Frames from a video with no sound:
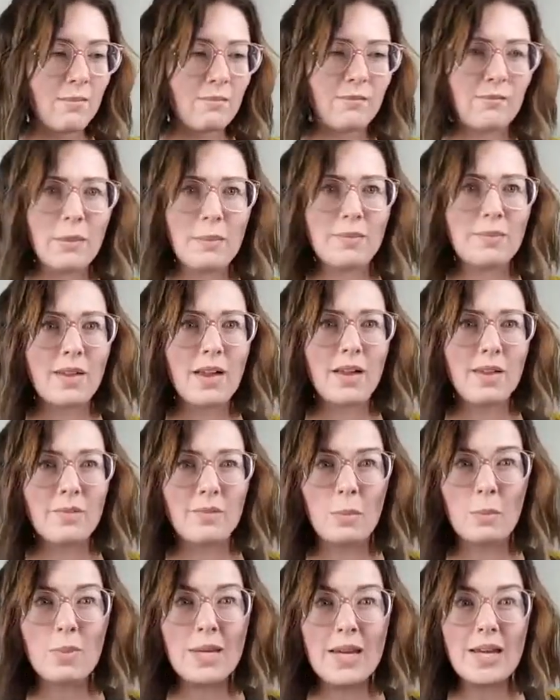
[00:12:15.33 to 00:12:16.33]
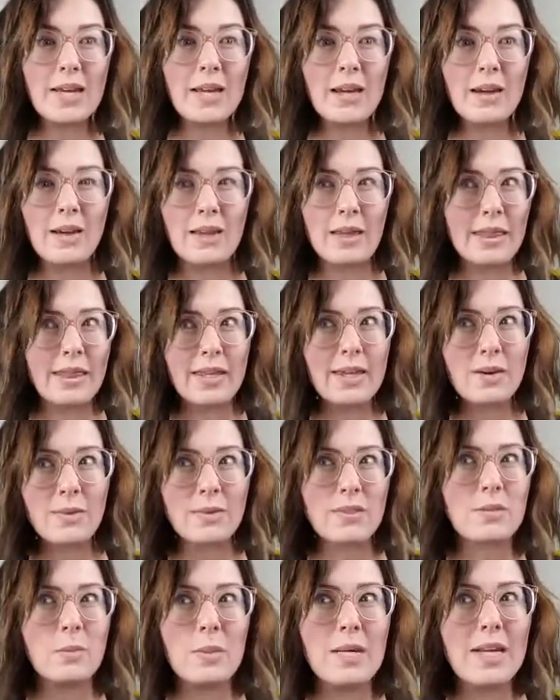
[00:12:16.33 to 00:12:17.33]
From the beginning, I think it
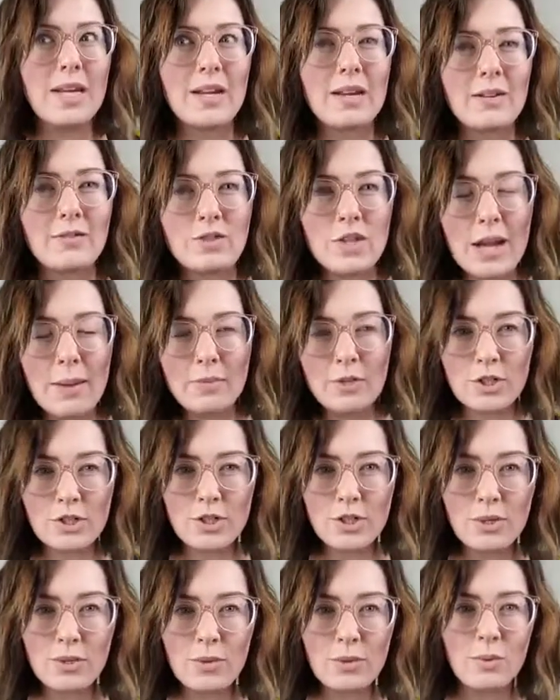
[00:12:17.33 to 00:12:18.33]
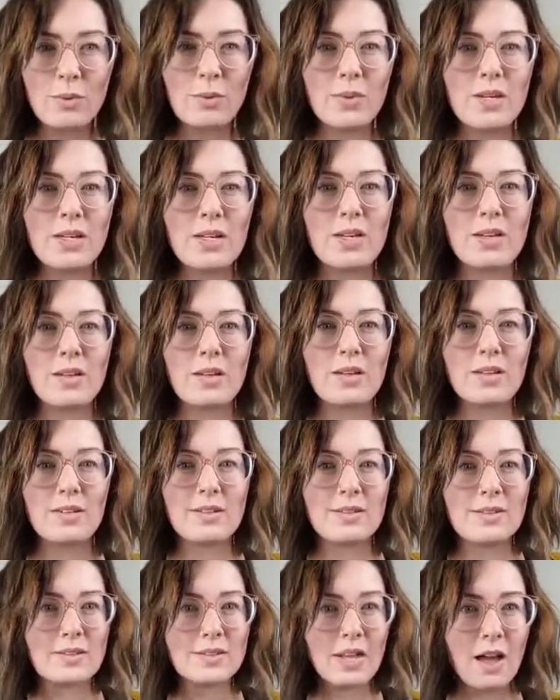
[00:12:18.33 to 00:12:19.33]
was the beginning of chapter 2, we
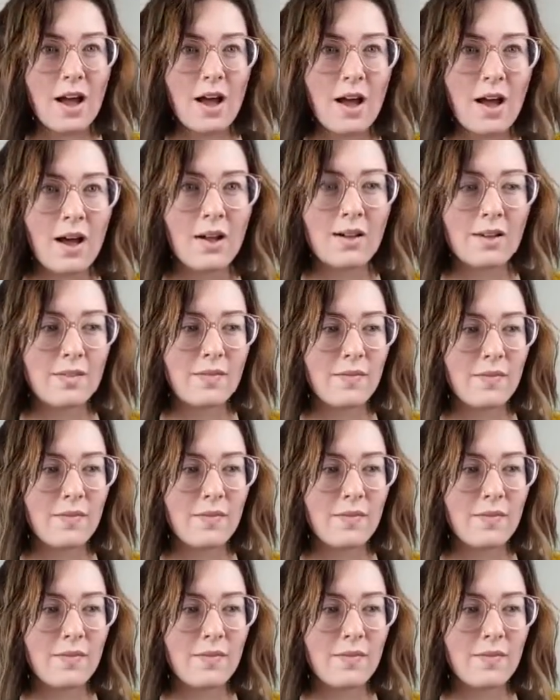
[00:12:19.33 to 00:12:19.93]
saw